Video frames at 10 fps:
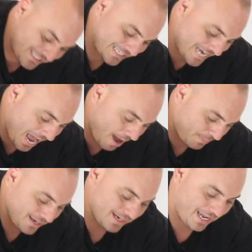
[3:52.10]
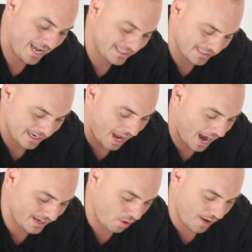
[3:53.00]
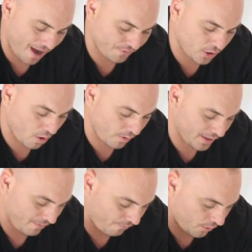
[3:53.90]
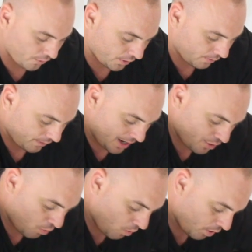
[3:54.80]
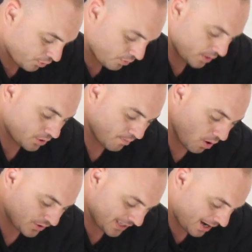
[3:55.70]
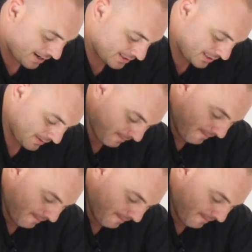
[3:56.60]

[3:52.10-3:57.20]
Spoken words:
snap indicates that I don't have to go any further, and you'll want to do it to both sides.